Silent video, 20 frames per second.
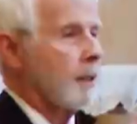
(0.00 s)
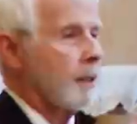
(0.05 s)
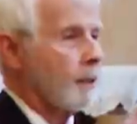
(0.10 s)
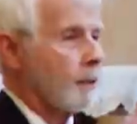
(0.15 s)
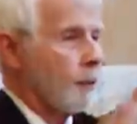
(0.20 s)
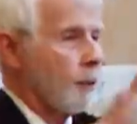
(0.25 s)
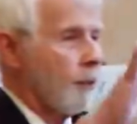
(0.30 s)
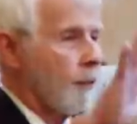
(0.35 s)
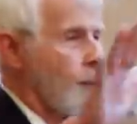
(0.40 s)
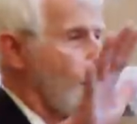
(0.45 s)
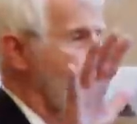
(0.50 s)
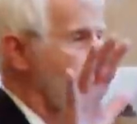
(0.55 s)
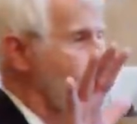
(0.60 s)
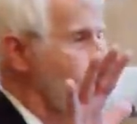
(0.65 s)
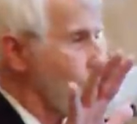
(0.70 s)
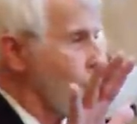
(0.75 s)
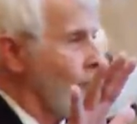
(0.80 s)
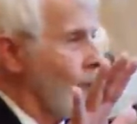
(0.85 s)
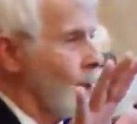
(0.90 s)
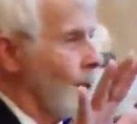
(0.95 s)
in
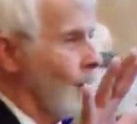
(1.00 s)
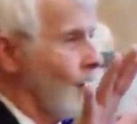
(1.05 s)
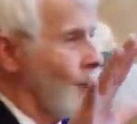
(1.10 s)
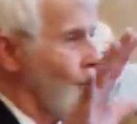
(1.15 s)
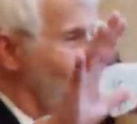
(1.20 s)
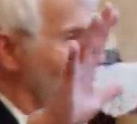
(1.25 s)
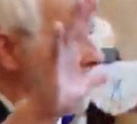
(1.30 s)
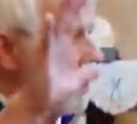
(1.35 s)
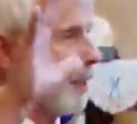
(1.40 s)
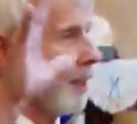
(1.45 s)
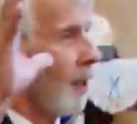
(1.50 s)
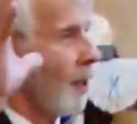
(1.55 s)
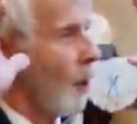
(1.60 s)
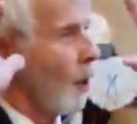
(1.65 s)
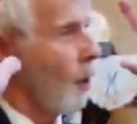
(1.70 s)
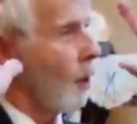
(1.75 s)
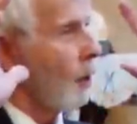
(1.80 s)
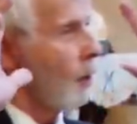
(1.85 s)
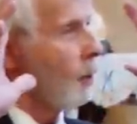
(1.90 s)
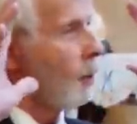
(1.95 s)
343, you know,
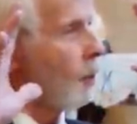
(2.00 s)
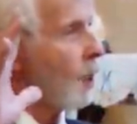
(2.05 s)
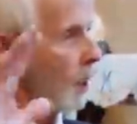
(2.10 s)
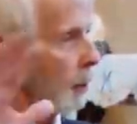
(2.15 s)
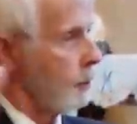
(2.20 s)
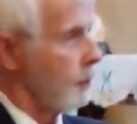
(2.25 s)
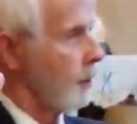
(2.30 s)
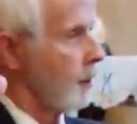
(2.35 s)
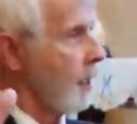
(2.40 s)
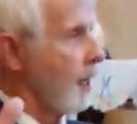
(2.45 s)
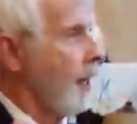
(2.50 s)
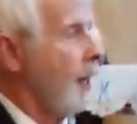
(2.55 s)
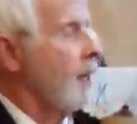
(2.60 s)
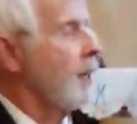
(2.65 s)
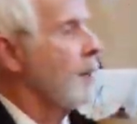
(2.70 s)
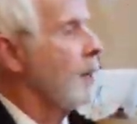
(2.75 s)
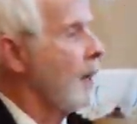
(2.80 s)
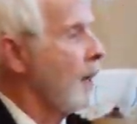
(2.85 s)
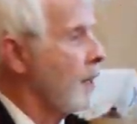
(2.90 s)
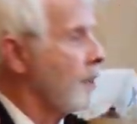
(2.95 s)

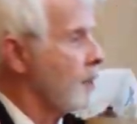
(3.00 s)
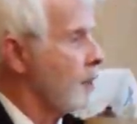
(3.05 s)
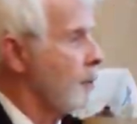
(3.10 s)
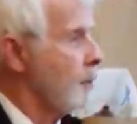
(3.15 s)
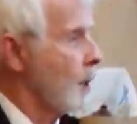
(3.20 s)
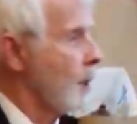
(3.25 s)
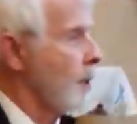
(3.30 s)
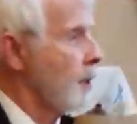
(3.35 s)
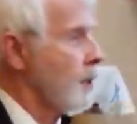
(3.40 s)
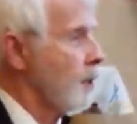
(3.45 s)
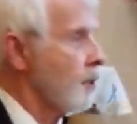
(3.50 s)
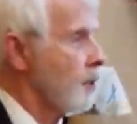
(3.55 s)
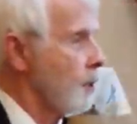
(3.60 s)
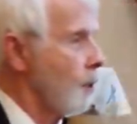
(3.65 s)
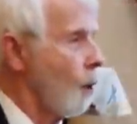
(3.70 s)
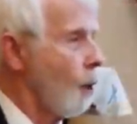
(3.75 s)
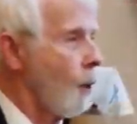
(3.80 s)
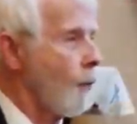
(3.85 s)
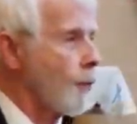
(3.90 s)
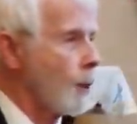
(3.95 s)
Hellenized the Middle East,
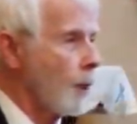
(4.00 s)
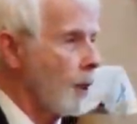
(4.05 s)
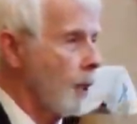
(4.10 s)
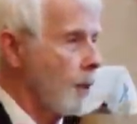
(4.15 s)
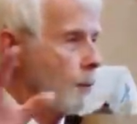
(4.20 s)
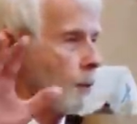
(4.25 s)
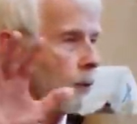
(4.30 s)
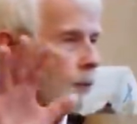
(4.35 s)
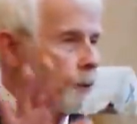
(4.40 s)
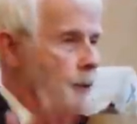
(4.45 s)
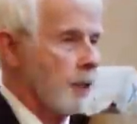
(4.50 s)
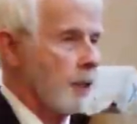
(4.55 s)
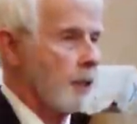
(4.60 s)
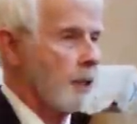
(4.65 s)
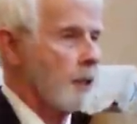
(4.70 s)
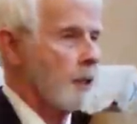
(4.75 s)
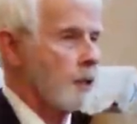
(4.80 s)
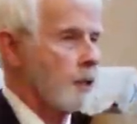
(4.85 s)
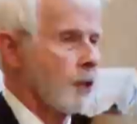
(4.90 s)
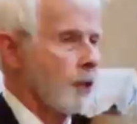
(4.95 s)
overlaid with Greek
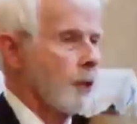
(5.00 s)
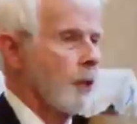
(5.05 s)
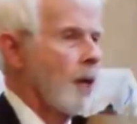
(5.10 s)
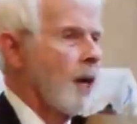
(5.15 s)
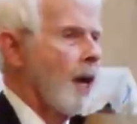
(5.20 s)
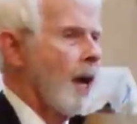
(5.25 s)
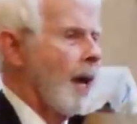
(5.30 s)
culture,